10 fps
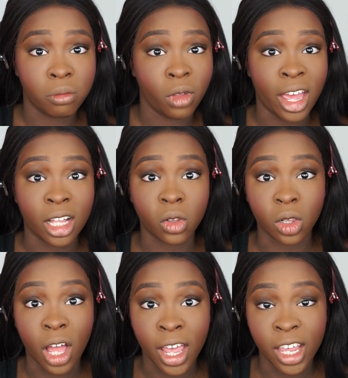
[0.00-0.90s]
like
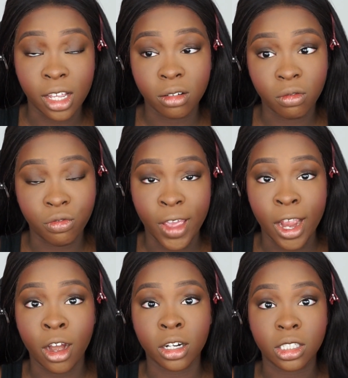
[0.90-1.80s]
light,
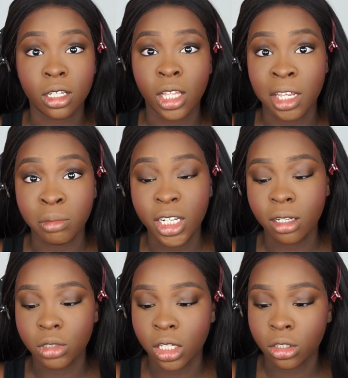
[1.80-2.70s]
fair to like
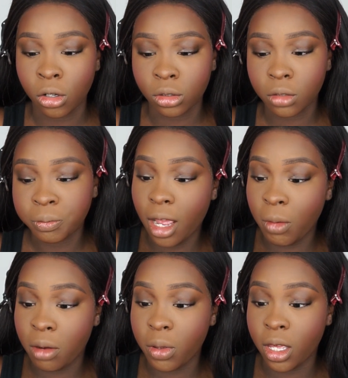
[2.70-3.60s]
medium skin tones. I'm
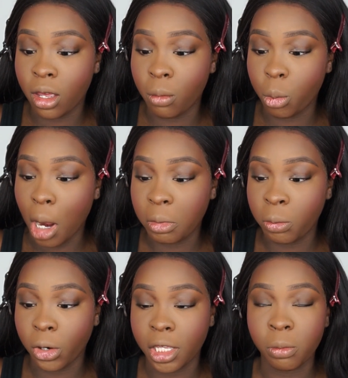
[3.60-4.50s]
going to be probably
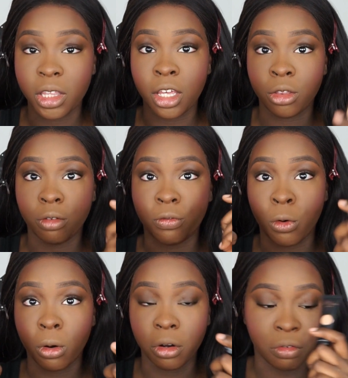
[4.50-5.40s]
working with either 4
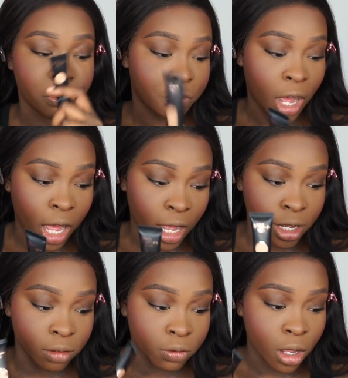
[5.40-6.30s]
or
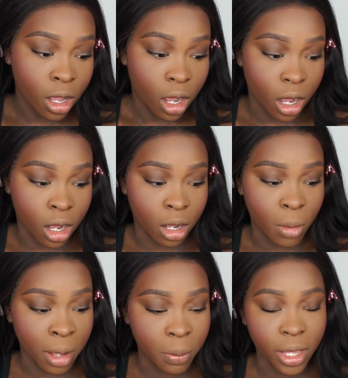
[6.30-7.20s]
5.
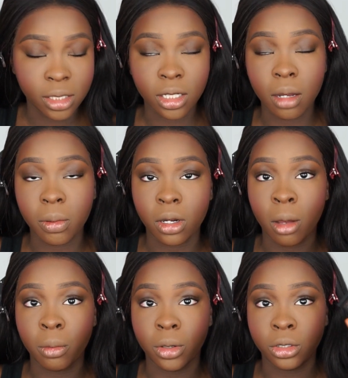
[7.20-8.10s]
I picked up
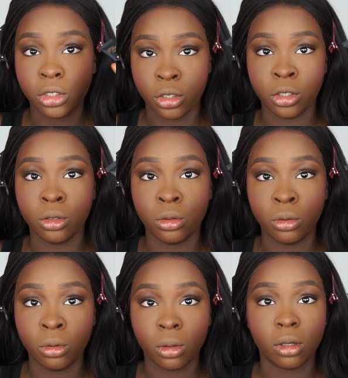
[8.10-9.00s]
number 2